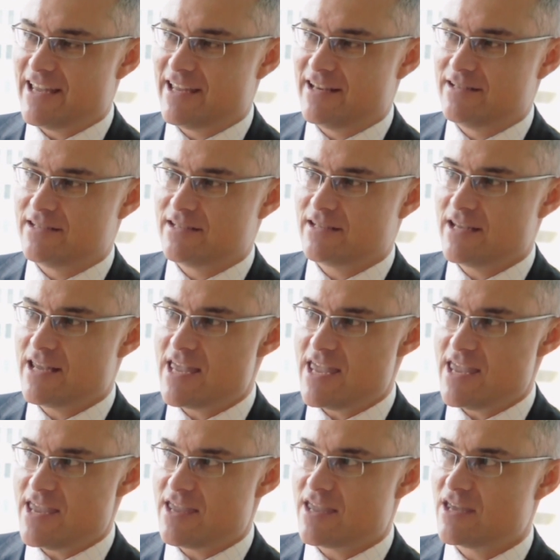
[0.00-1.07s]
and
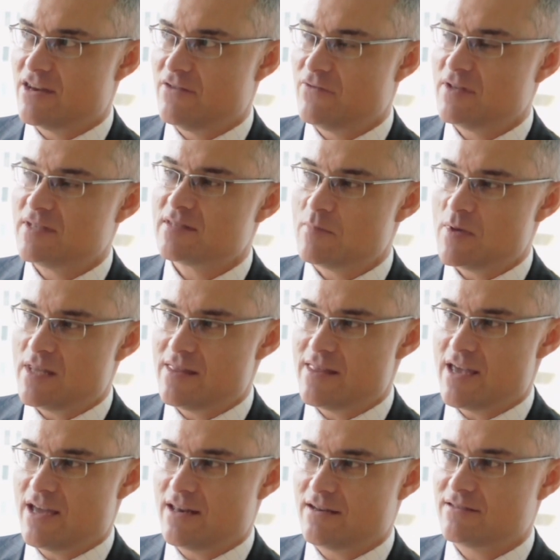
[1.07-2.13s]
he convinced
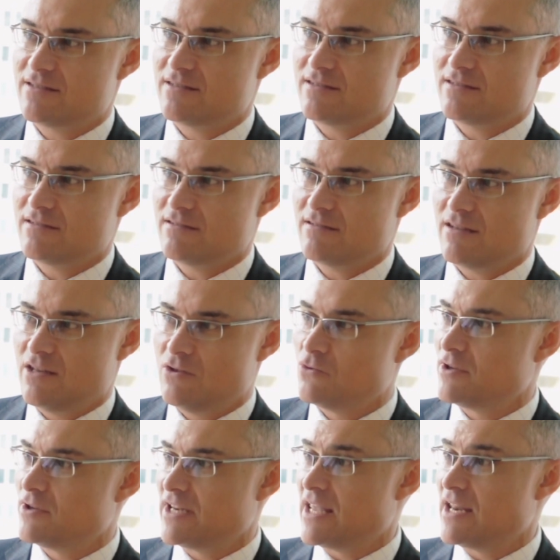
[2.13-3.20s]
me that
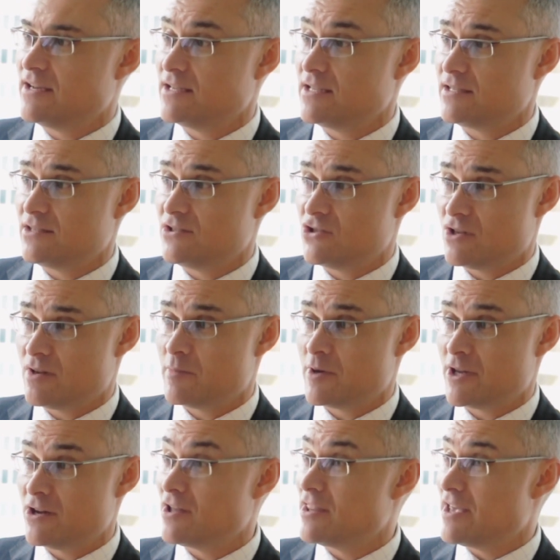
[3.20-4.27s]
in order to get a decent
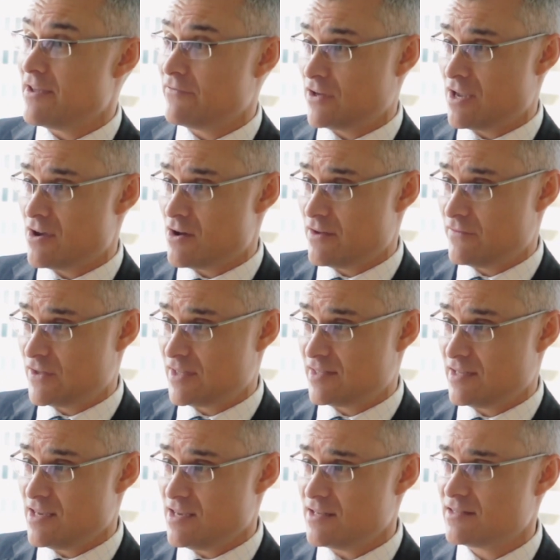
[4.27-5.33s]
job, I'd either have to go
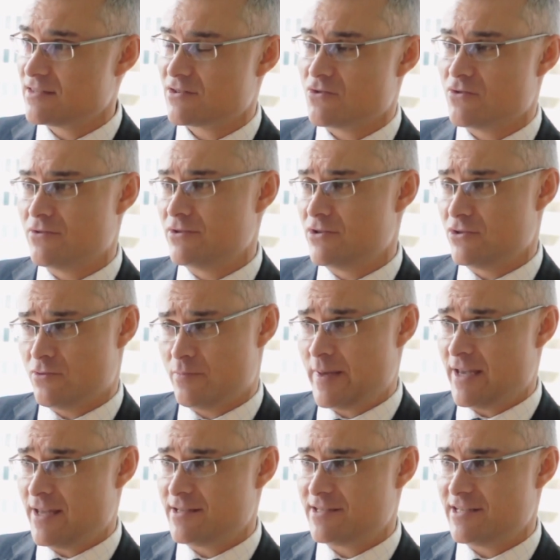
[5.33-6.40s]
overseas or do
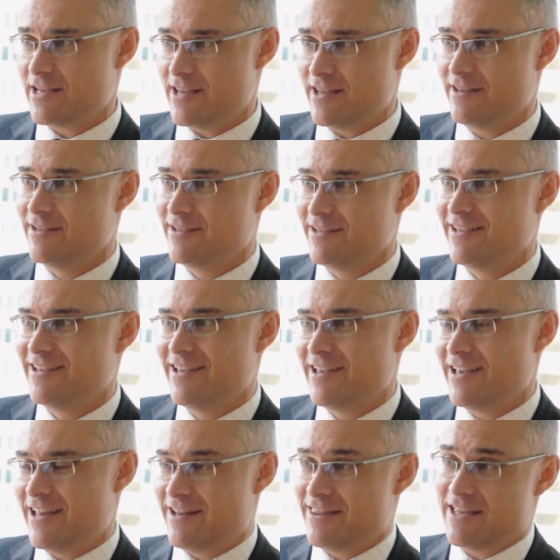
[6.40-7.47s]
a PhD.
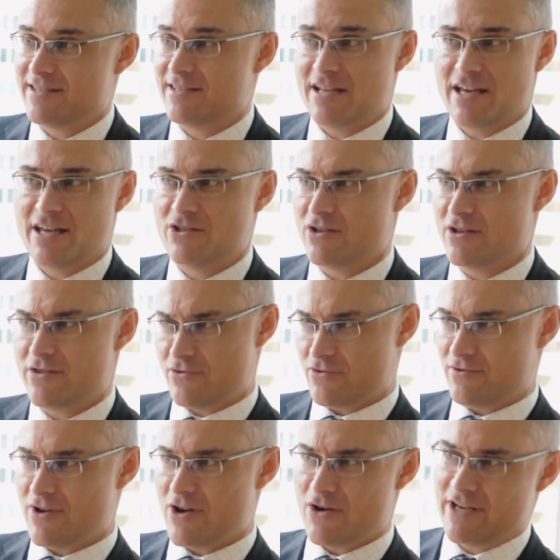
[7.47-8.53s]
And at that stage, I
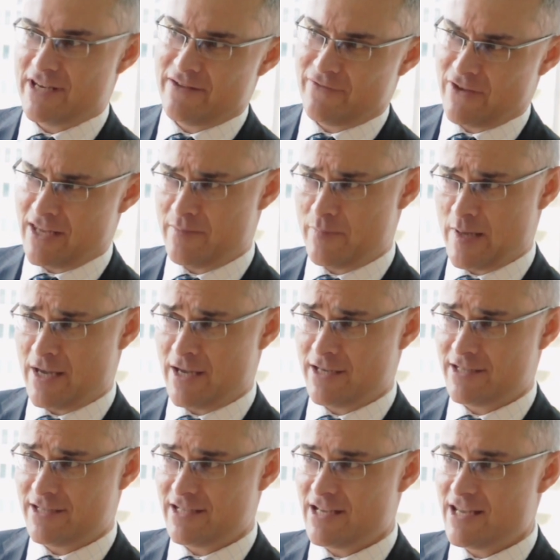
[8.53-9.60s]
thought, I'd never get a
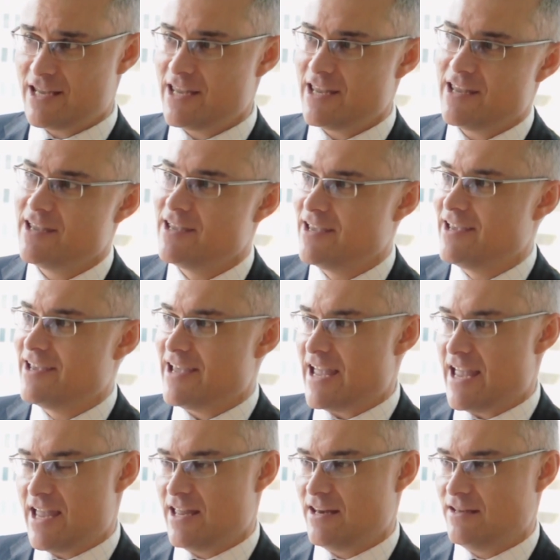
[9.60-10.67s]
PhD,
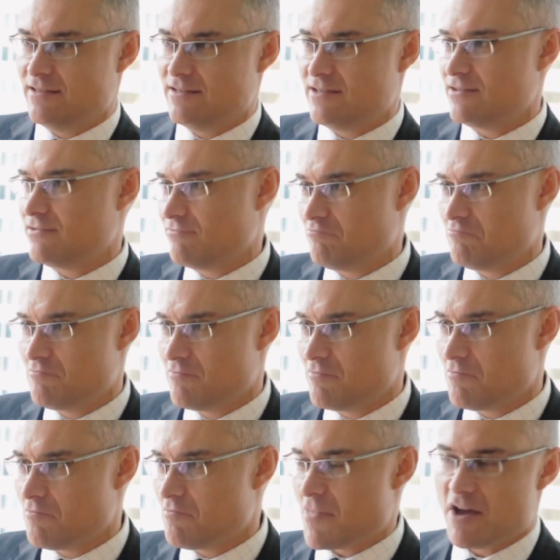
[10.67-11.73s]
and
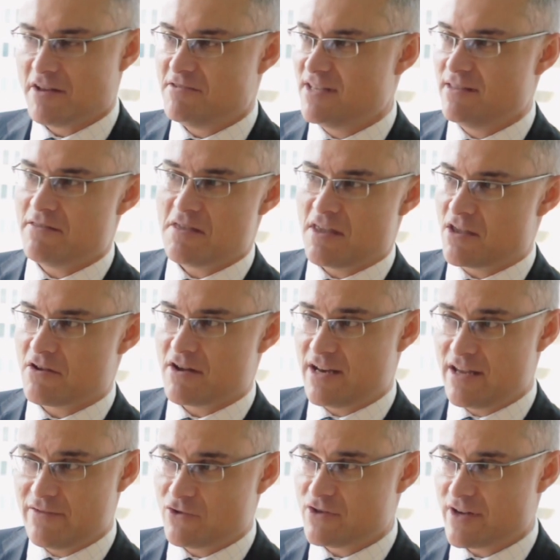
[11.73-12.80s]
I didn't think
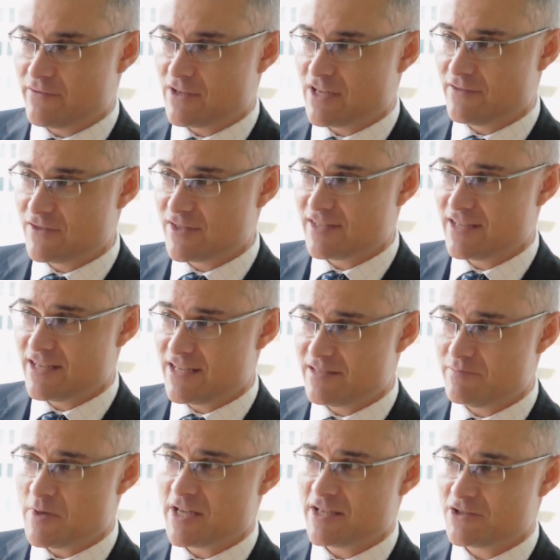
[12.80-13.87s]
I'd ever travel
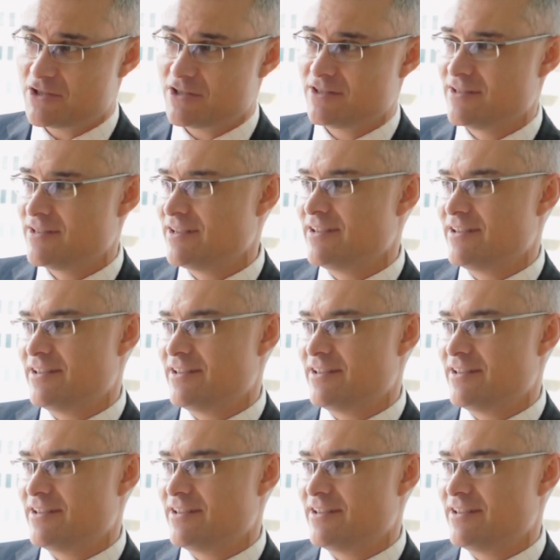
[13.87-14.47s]
overseas much.